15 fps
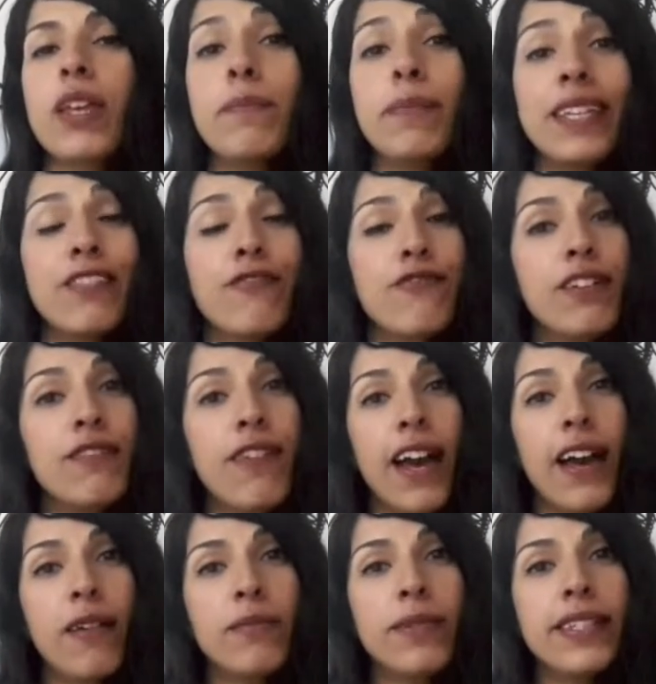being
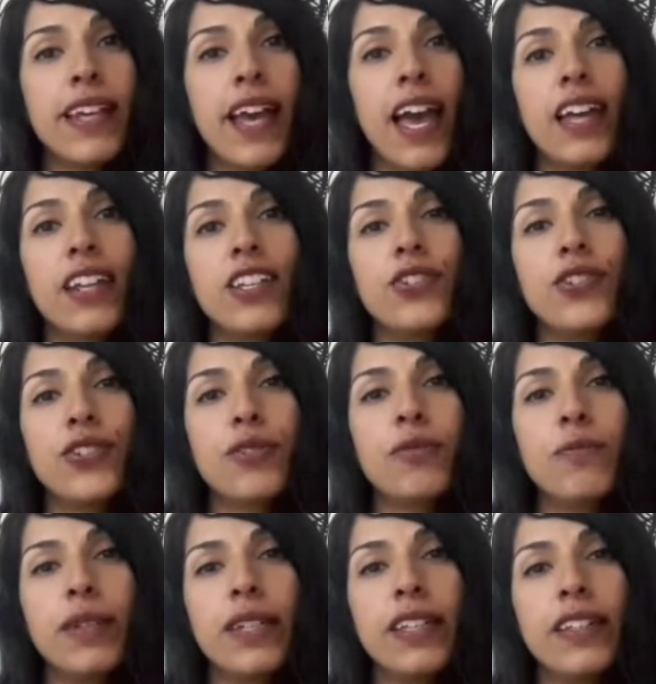revamped, and it
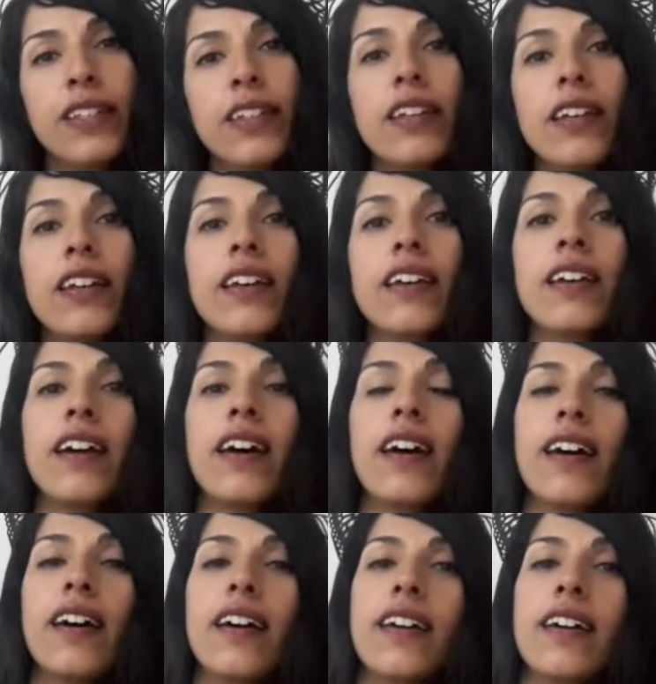should be
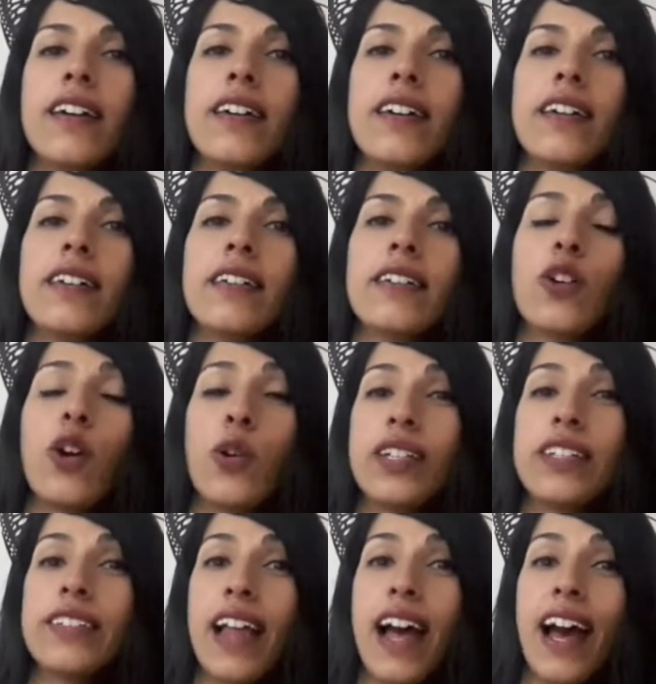
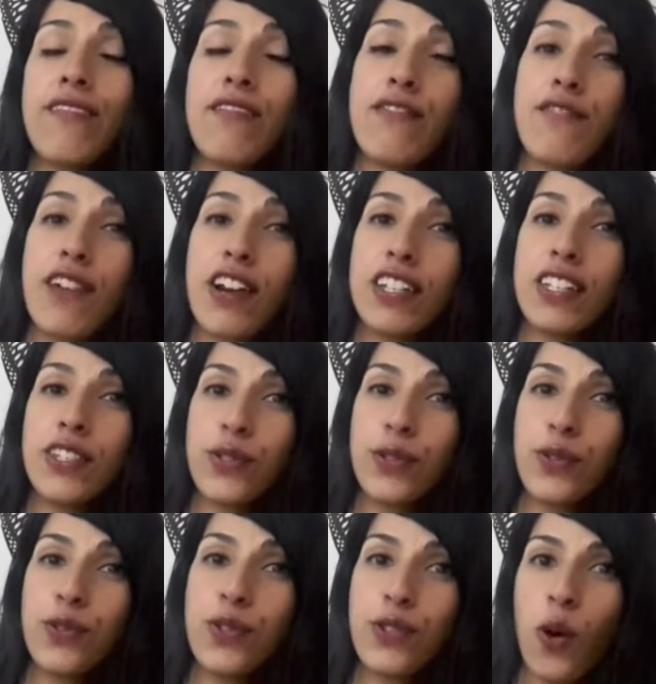going live very
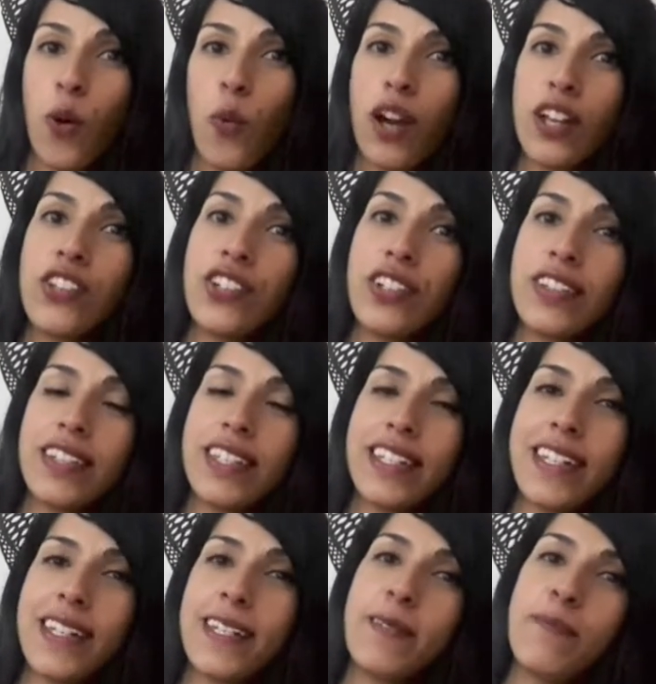soon. So watch
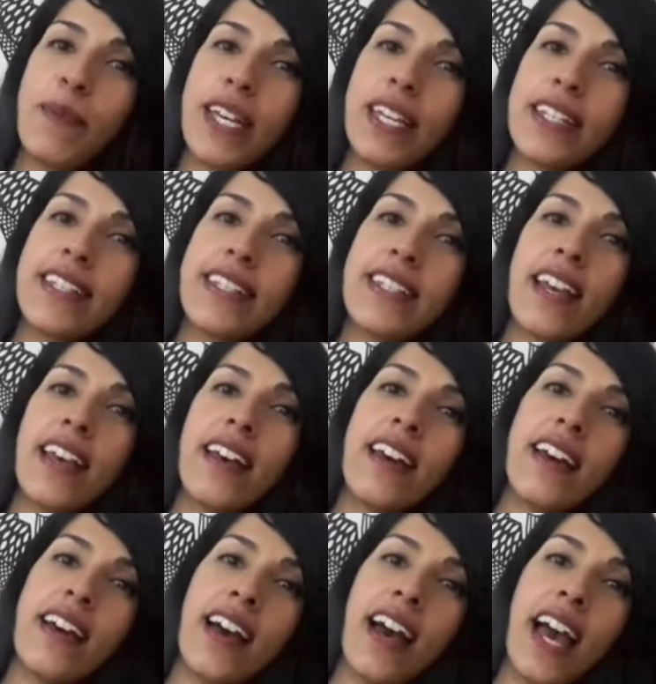this space.
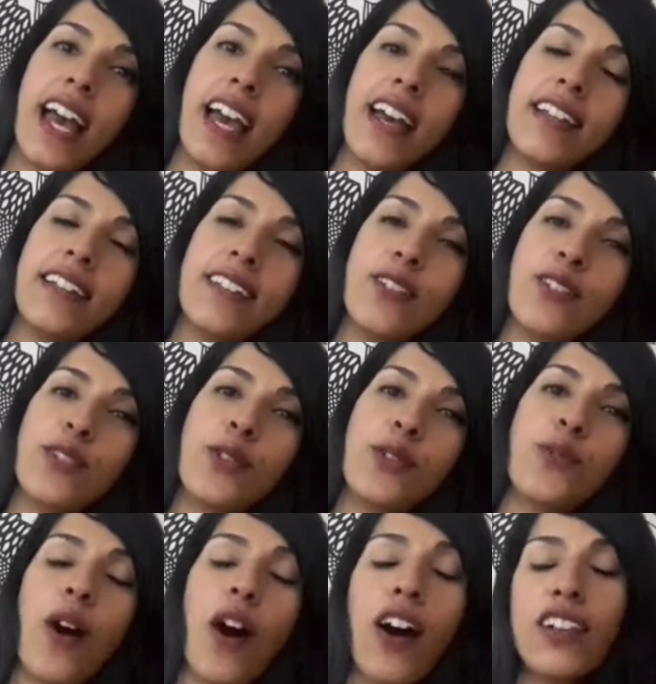And
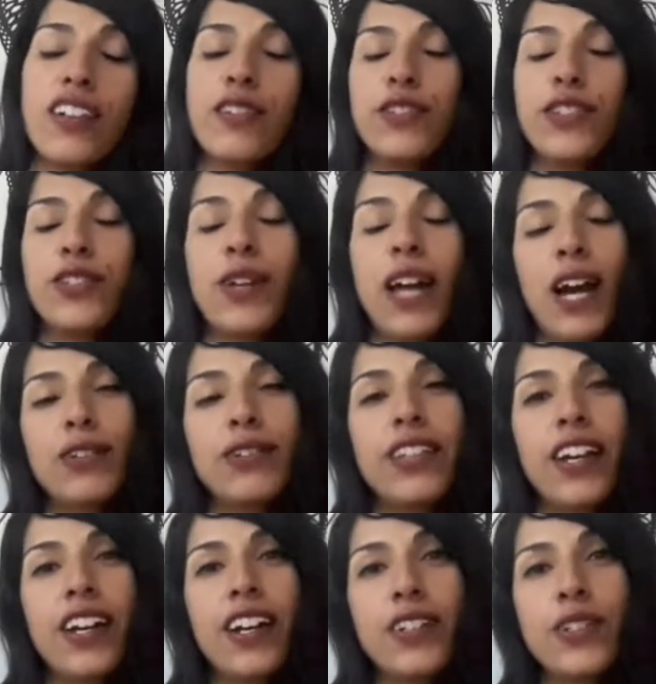to all of you out
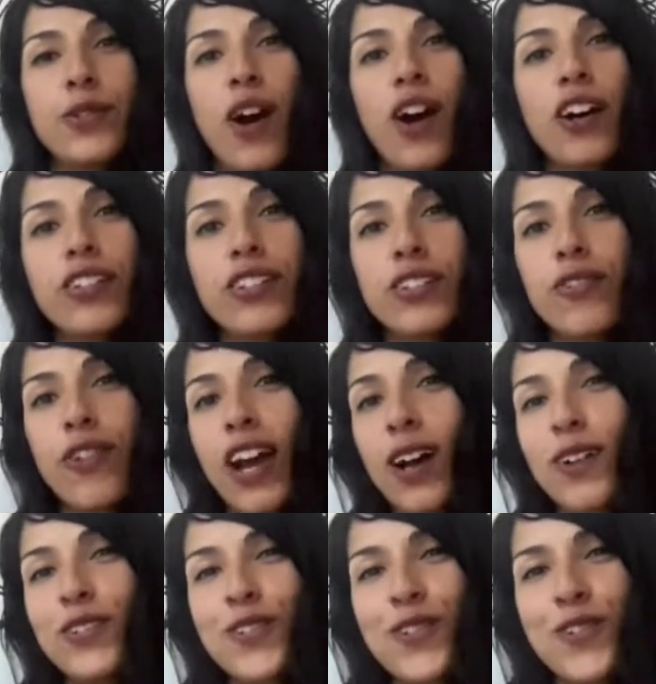there, to all the
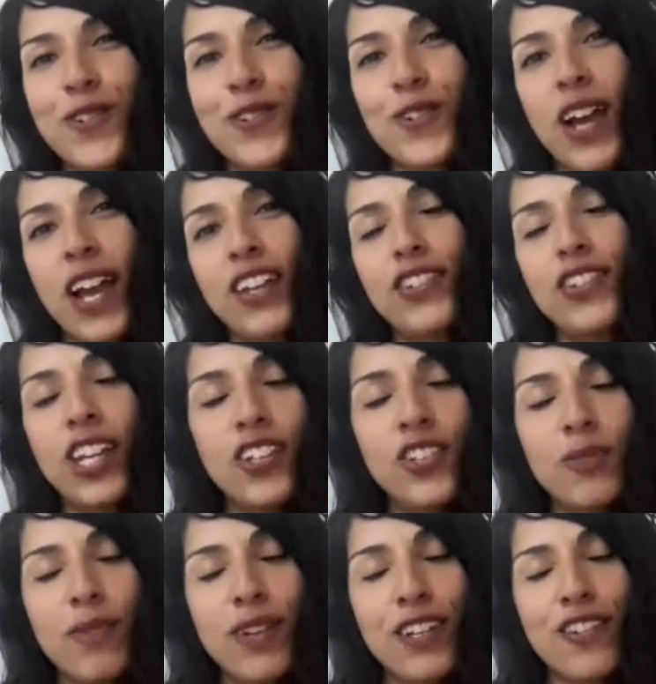ground crew and
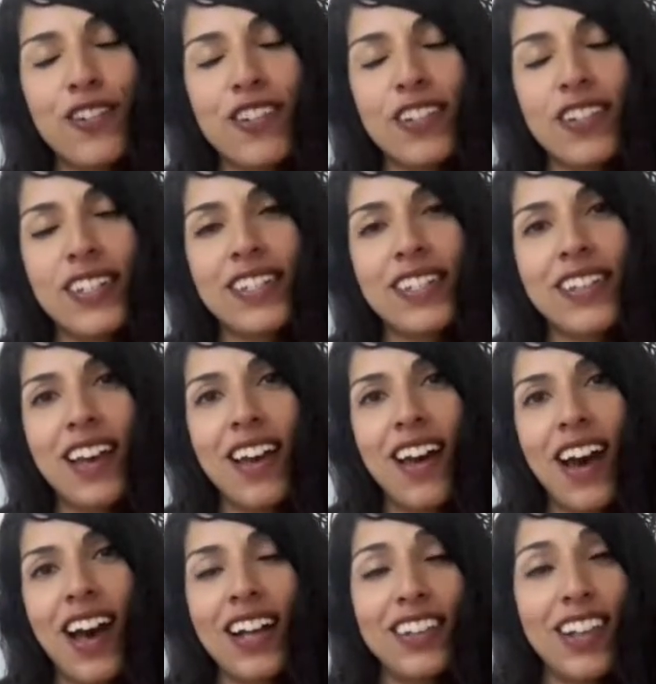change makers,
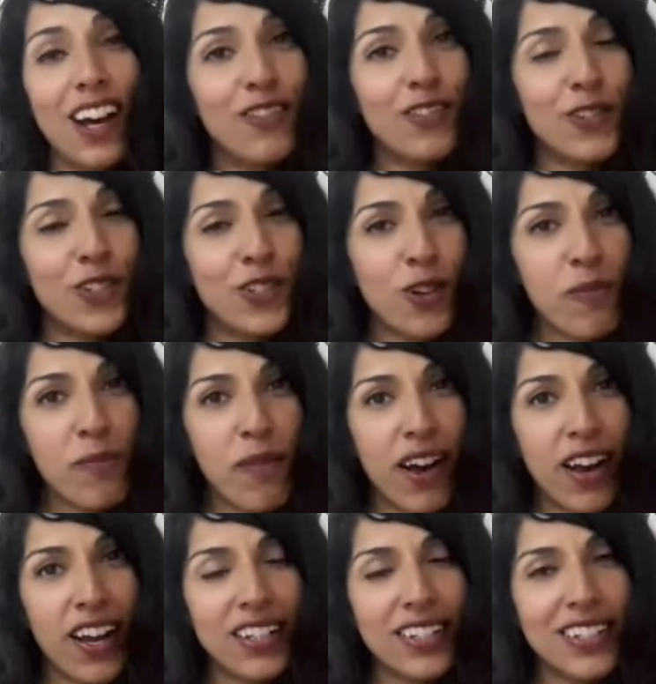I love you so
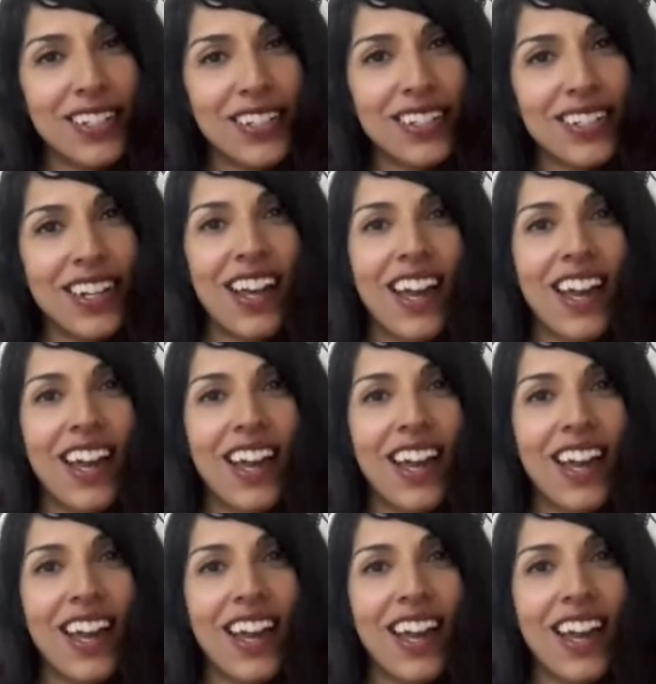much.